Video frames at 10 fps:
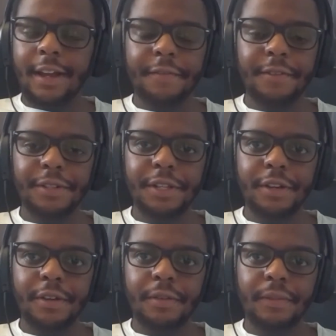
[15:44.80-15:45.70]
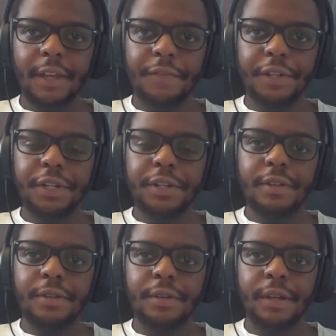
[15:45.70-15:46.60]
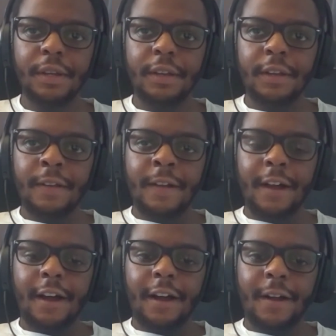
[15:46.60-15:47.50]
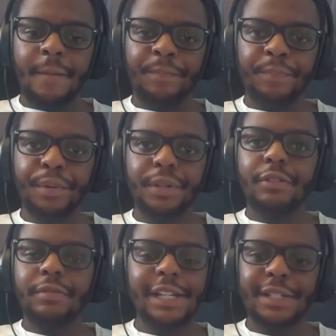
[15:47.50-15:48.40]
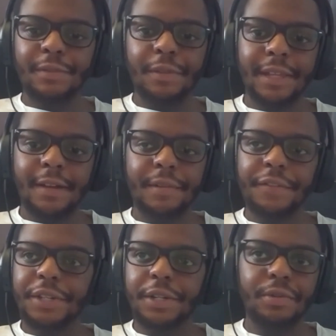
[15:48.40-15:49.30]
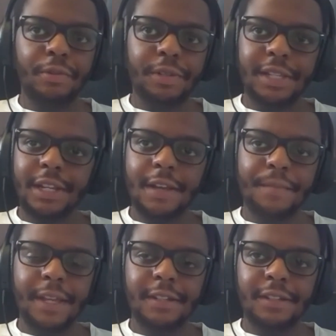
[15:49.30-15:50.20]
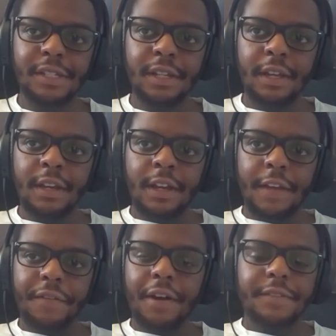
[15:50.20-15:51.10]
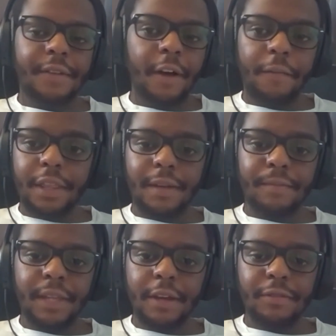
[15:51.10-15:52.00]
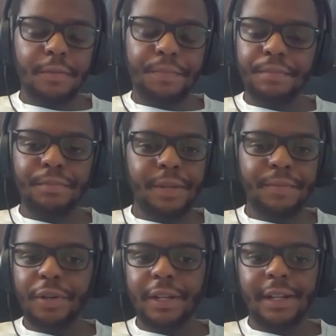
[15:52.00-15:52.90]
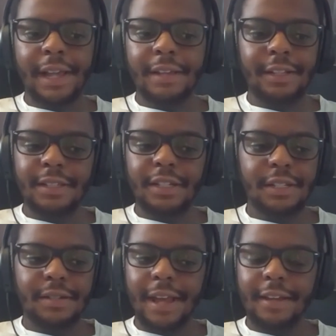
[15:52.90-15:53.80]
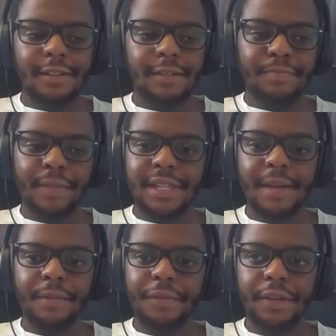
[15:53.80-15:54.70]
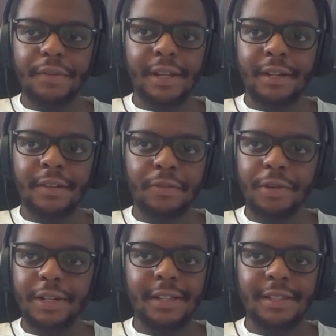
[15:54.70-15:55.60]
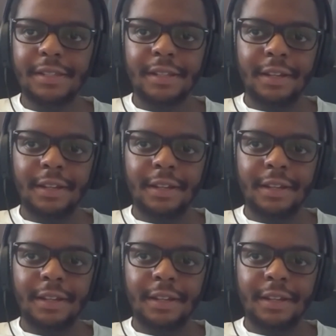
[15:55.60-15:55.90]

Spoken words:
I feel as though if you do build a relationship with them, if you do talk to them and if you ask for help for them, they will be more than likely to just like spend time with you and organize